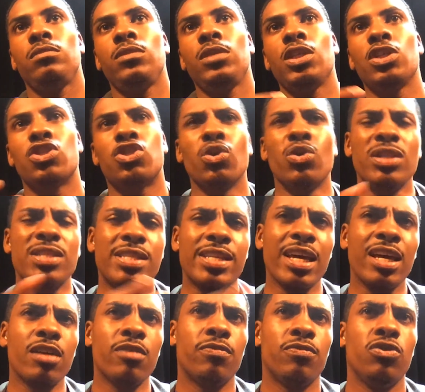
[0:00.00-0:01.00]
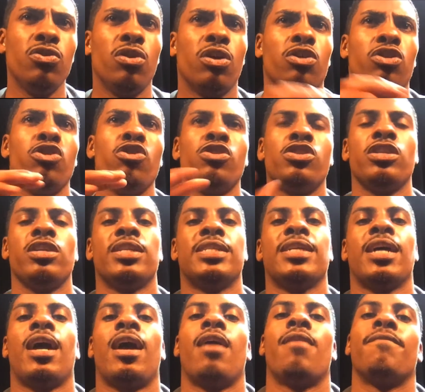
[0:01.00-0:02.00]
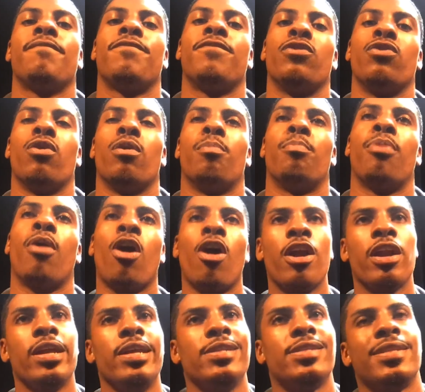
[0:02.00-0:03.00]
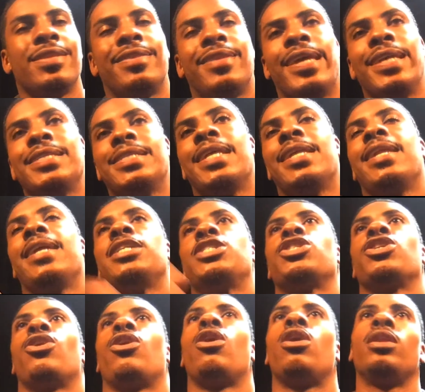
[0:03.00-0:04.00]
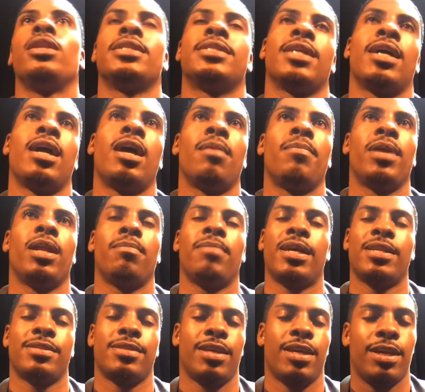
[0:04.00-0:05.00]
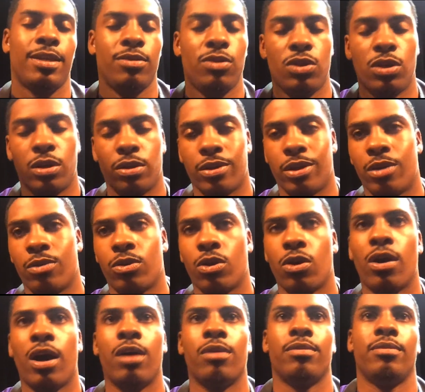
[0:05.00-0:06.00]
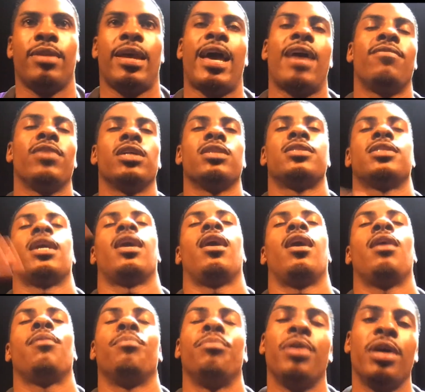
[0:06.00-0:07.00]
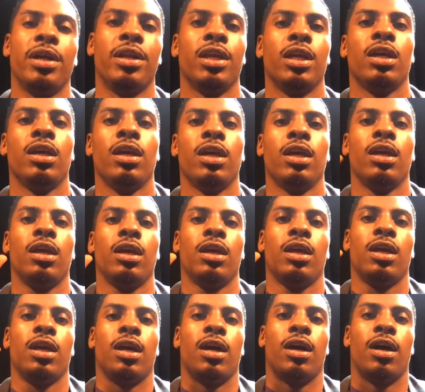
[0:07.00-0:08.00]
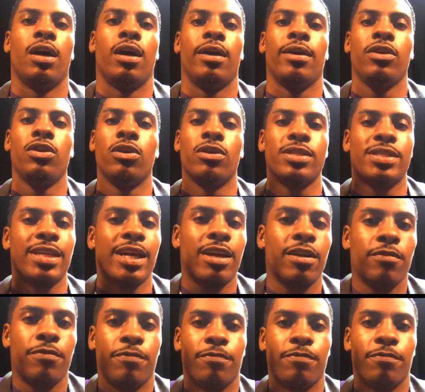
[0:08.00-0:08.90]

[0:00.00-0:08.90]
So instead of using your time for parties and things of that nature all the time, and I'm not saying don't go out and have a good time, but instead of